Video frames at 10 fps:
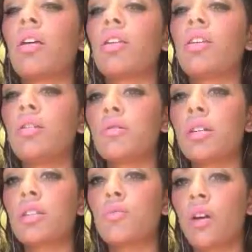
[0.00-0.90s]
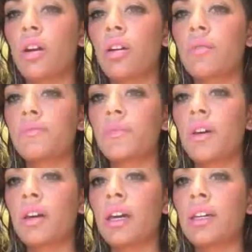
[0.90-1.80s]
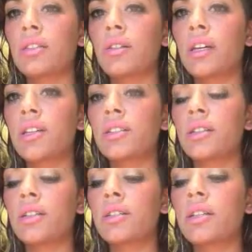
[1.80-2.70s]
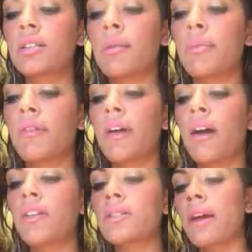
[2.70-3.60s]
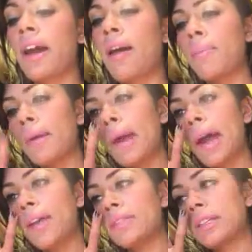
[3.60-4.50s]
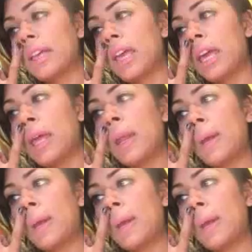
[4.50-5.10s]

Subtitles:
use this word. Okay, so here's an example of how this might happen. I've seen a kid